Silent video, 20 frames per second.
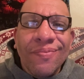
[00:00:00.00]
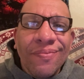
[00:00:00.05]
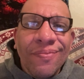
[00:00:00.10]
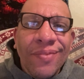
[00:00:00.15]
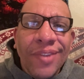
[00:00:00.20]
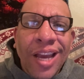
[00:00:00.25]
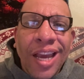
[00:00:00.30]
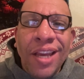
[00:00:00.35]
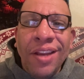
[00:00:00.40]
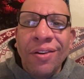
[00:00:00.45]

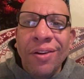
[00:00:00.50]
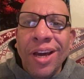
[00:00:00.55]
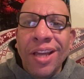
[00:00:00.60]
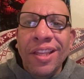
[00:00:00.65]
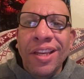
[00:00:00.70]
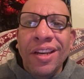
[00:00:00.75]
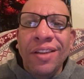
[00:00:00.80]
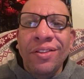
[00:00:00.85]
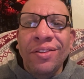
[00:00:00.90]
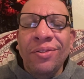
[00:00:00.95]
I know I
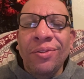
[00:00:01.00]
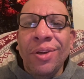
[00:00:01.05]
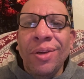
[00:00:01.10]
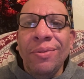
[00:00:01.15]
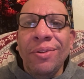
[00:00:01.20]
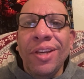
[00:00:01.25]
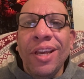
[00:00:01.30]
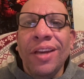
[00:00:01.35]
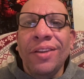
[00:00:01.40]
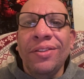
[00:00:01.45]
didn't stream
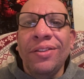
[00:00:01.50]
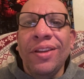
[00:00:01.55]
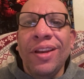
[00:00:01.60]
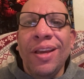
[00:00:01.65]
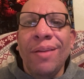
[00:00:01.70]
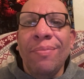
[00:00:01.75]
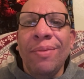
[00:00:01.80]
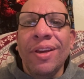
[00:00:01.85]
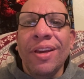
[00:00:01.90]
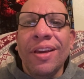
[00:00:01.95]
yesterday
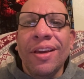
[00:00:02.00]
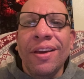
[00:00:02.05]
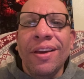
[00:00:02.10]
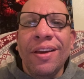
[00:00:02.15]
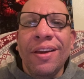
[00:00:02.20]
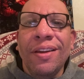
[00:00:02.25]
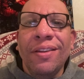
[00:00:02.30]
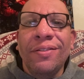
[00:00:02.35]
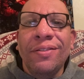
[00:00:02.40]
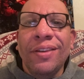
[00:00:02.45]

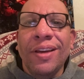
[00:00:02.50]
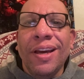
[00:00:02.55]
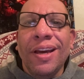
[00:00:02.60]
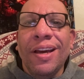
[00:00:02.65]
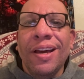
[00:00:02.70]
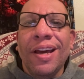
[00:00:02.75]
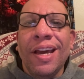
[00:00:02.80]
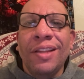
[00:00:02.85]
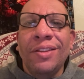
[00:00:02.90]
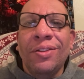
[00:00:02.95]
because
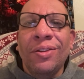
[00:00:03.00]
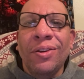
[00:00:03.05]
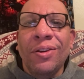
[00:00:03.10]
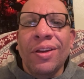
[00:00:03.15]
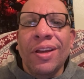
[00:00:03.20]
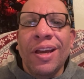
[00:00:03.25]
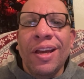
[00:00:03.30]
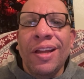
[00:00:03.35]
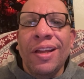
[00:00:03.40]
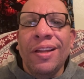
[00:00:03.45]
I took
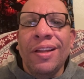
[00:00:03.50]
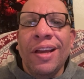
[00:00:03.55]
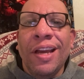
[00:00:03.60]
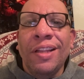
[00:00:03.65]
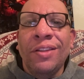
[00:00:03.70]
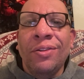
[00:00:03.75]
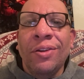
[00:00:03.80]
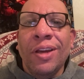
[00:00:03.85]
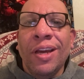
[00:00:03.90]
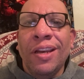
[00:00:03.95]

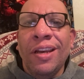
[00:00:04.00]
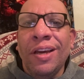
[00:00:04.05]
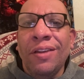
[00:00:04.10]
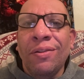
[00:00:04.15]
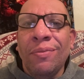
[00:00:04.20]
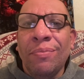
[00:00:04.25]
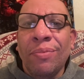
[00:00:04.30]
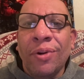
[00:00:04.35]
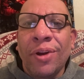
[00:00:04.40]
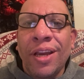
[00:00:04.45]
another
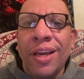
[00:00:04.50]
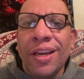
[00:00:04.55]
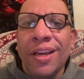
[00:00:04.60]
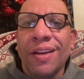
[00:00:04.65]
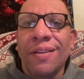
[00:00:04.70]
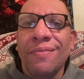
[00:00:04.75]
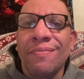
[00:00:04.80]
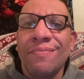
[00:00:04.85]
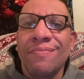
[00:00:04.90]
break.